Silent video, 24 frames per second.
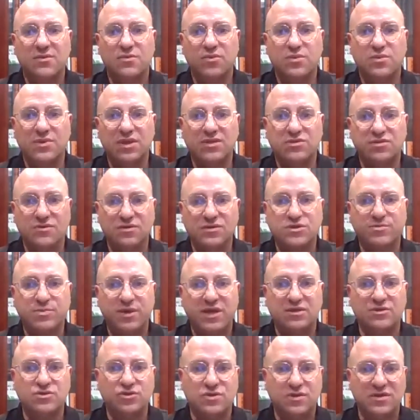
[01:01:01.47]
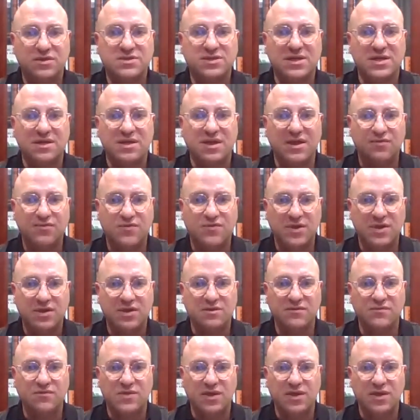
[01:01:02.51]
with respect to the South African